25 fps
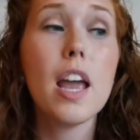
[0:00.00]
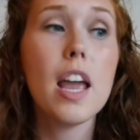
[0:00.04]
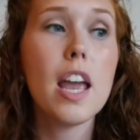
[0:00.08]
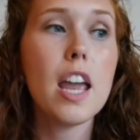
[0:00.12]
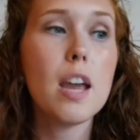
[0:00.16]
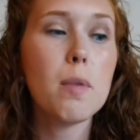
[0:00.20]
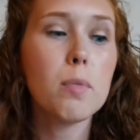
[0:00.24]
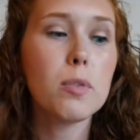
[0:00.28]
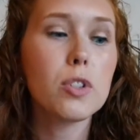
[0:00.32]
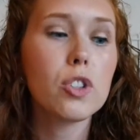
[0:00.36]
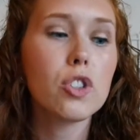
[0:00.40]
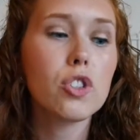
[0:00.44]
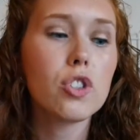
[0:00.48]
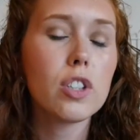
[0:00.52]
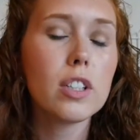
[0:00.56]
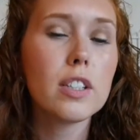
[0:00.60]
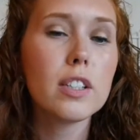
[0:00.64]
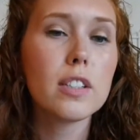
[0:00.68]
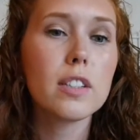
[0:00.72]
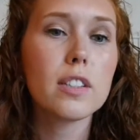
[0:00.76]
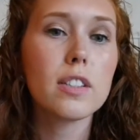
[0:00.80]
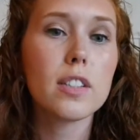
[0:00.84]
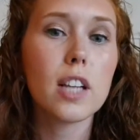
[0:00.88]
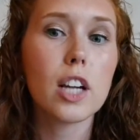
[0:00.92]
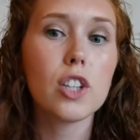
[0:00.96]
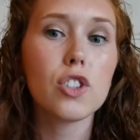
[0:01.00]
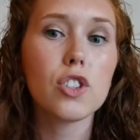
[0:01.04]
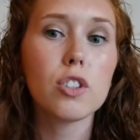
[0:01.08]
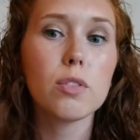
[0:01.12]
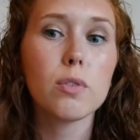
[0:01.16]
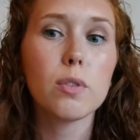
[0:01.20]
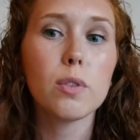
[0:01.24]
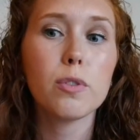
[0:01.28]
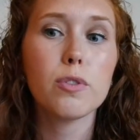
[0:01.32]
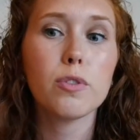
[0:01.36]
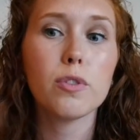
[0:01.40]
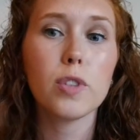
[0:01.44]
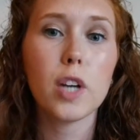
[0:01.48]
It was just such a
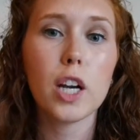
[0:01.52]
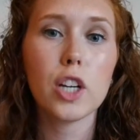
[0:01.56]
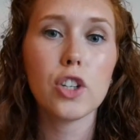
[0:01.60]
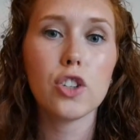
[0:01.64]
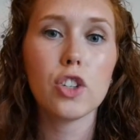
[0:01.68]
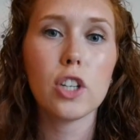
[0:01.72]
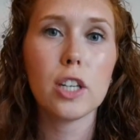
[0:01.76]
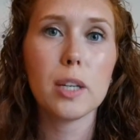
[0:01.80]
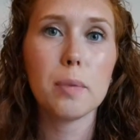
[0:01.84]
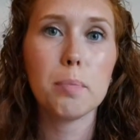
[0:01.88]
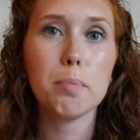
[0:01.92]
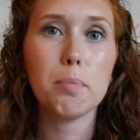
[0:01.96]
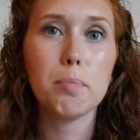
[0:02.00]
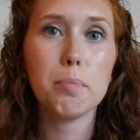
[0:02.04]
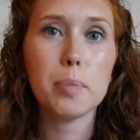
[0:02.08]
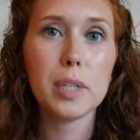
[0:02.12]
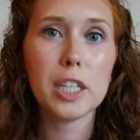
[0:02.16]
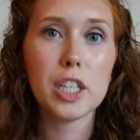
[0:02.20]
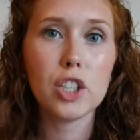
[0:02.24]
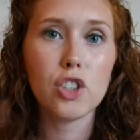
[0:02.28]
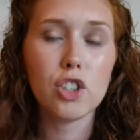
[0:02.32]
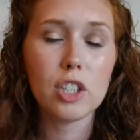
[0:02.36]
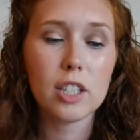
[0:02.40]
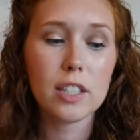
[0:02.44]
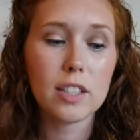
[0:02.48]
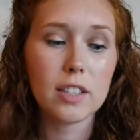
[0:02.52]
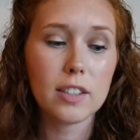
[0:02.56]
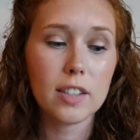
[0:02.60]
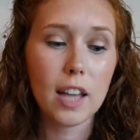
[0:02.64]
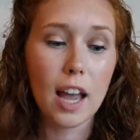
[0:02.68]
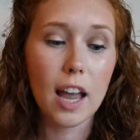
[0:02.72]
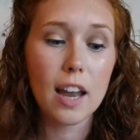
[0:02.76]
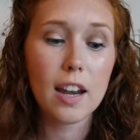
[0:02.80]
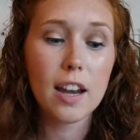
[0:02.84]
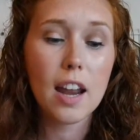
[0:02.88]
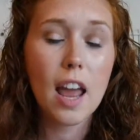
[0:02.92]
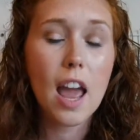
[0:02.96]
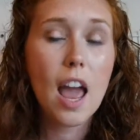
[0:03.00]
refreshing, beachy
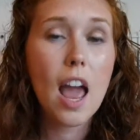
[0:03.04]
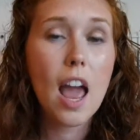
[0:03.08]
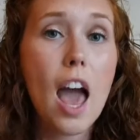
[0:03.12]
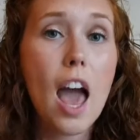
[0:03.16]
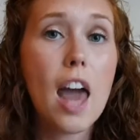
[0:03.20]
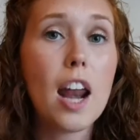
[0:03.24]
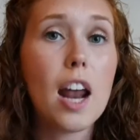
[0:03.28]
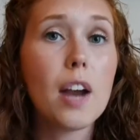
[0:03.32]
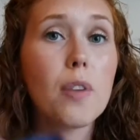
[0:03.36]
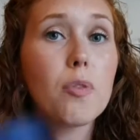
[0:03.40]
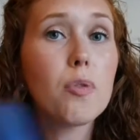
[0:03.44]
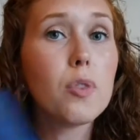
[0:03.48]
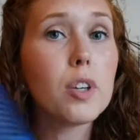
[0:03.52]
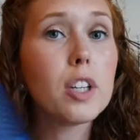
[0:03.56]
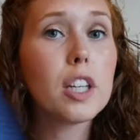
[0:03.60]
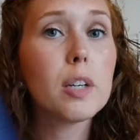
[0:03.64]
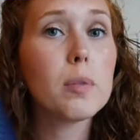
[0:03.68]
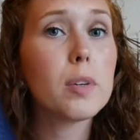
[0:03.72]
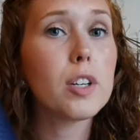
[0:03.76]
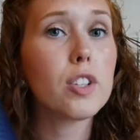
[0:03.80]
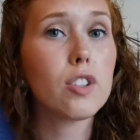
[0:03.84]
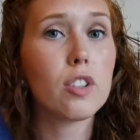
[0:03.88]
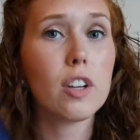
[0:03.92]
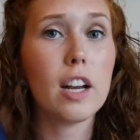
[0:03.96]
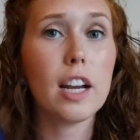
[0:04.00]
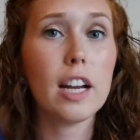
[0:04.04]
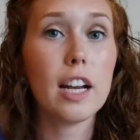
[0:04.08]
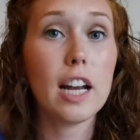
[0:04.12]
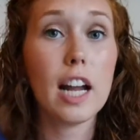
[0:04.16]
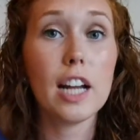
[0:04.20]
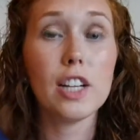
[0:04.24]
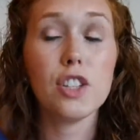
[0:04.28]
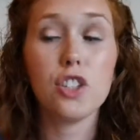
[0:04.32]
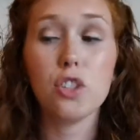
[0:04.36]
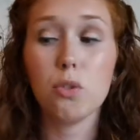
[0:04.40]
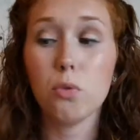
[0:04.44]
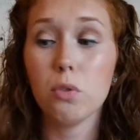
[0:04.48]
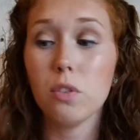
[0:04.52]
scent, and I really wish that I had
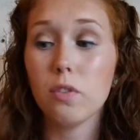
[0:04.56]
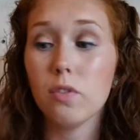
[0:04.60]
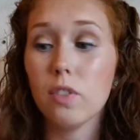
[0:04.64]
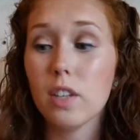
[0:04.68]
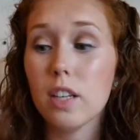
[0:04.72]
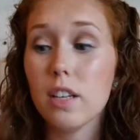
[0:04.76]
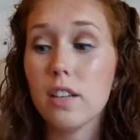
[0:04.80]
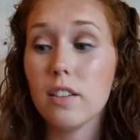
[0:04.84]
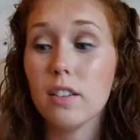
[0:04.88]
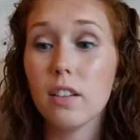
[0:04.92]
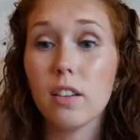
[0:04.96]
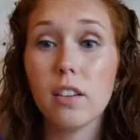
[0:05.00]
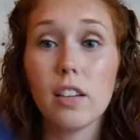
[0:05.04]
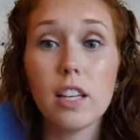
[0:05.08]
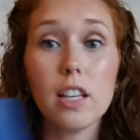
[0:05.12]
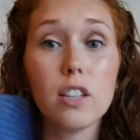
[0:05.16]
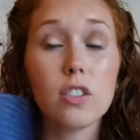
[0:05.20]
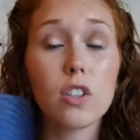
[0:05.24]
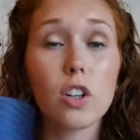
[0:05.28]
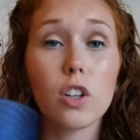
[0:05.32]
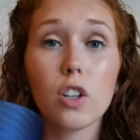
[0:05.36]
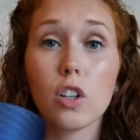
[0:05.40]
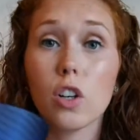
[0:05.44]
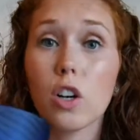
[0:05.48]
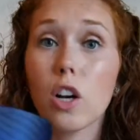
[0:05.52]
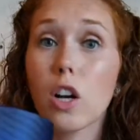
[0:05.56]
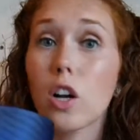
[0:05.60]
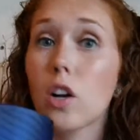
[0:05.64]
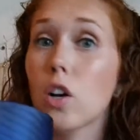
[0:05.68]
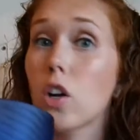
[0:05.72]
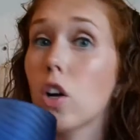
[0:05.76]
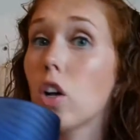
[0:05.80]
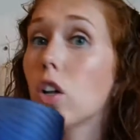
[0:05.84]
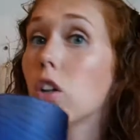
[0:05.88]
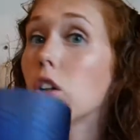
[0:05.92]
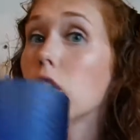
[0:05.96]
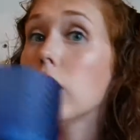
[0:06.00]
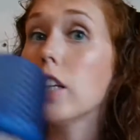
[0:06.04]
had 2 of these. These are
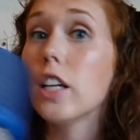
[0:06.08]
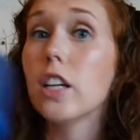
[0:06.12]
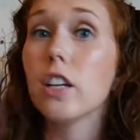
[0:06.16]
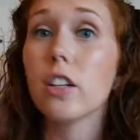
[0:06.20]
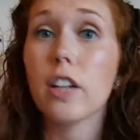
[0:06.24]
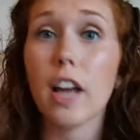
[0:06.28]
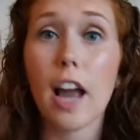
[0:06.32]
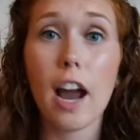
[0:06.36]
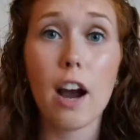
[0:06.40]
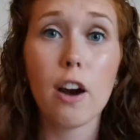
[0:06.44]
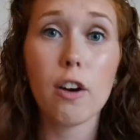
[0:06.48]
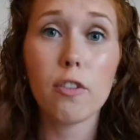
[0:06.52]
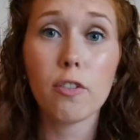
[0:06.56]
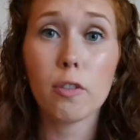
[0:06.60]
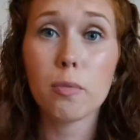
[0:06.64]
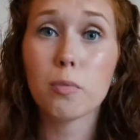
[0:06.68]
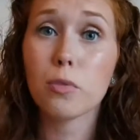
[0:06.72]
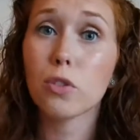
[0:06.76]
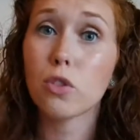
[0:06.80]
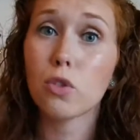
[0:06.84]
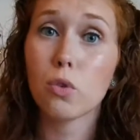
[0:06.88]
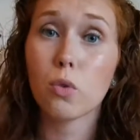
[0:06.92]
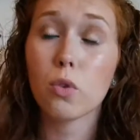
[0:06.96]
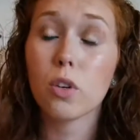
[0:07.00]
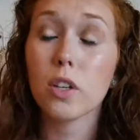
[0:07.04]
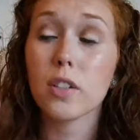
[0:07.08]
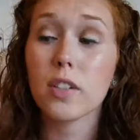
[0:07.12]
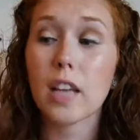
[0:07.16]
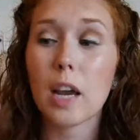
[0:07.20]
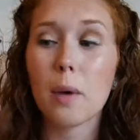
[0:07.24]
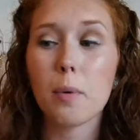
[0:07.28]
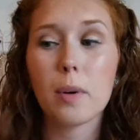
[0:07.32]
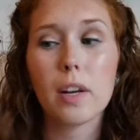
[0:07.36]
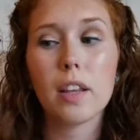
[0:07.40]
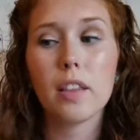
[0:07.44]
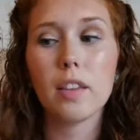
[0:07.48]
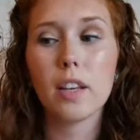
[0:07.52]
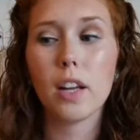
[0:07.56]
cleared out from stores. I
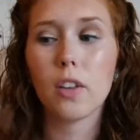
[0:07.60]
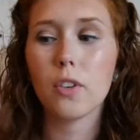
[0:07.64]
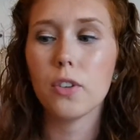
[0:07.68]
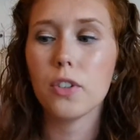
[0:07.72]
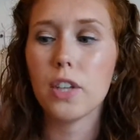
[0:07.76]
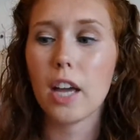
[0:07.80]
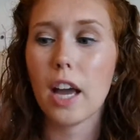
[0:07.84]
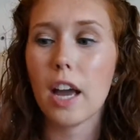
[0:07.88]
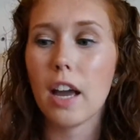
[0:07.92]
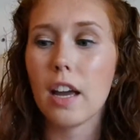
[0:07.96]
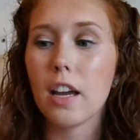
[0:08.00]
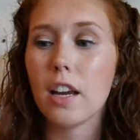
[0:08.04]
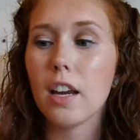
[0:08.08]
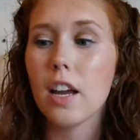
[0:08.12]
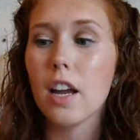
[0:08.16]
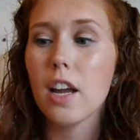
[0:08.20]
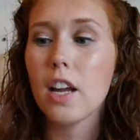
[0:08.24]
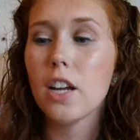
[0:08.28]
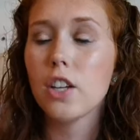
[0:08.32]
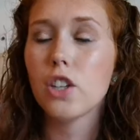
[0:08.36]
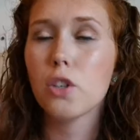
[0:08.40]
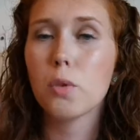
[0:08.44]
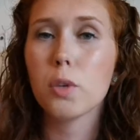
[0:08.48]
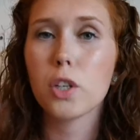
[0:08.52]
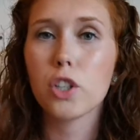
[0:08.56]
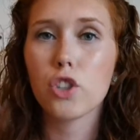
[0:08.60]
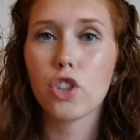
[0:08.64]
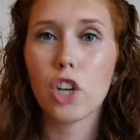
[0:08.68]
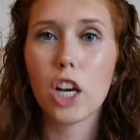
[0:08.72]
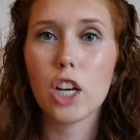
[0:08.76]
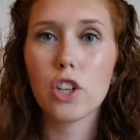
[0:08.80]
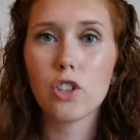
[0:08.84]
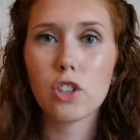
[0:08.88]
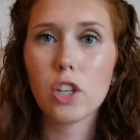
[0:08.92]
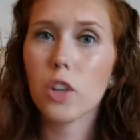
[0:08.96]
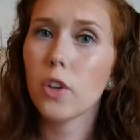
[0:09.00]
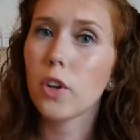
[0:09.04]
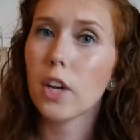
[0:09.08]
went in the other day to
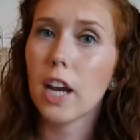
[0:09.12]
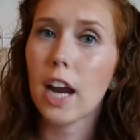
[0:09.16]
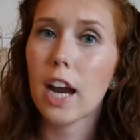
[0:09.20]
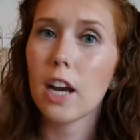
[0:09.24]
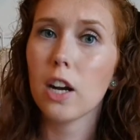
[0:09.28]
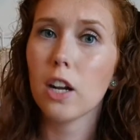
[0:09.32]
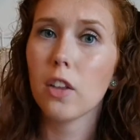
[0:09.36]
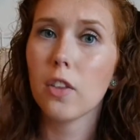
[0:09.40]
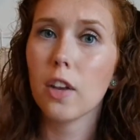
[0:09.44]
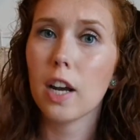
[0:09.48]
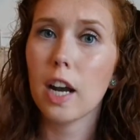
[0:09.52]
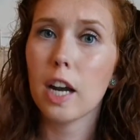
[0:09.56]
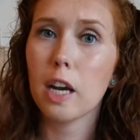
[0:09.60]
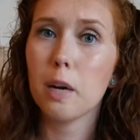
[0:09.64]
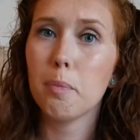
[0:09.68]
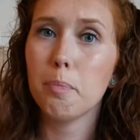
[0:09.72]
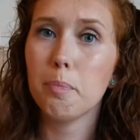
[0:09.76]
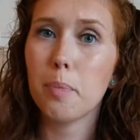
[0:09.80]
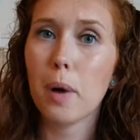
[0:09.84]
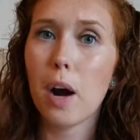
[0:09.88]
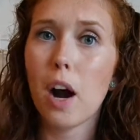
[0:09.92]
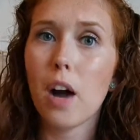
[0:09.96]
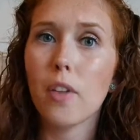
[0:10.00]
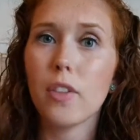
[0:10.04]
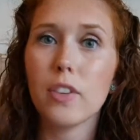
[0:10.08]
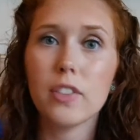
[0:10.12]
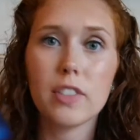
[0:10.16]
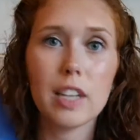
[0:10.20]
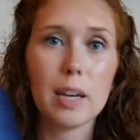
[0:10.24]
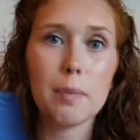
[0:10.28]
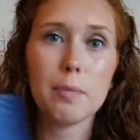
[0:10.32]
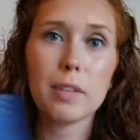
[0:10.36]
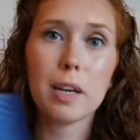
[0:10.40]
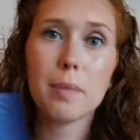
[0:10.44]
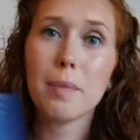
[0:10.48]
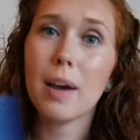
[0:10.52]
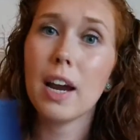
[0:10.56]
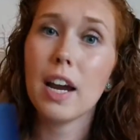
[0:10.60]
exchange another candle that I had bought the
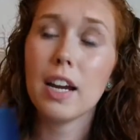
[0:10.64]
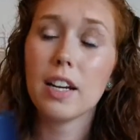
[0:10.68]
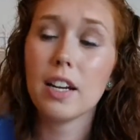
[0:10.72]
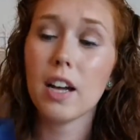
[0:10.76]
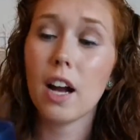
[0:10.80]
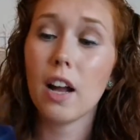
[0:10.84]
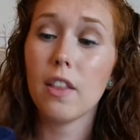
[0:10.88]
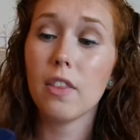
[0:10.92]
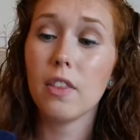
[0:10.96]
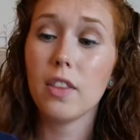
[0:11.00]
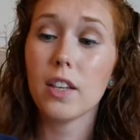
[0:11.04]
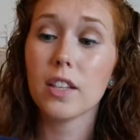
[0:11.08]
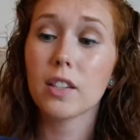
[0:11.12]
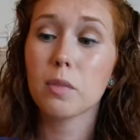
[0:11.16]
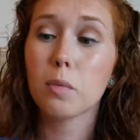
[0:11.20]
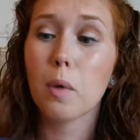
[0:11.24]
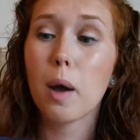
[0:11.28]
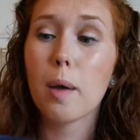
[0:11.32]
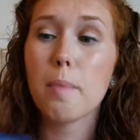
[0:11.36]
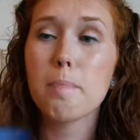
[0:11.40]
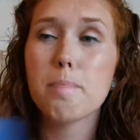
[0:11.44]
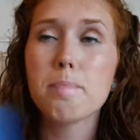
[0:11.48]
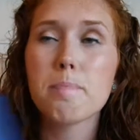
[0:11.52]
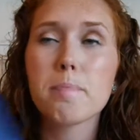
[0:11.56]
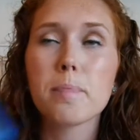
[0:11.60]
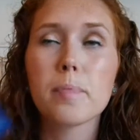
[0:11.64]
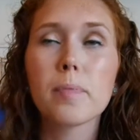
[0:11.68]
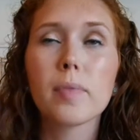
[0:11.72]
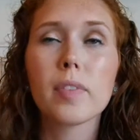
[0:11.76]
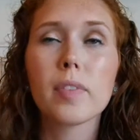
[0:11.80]
same time I had gotten this one.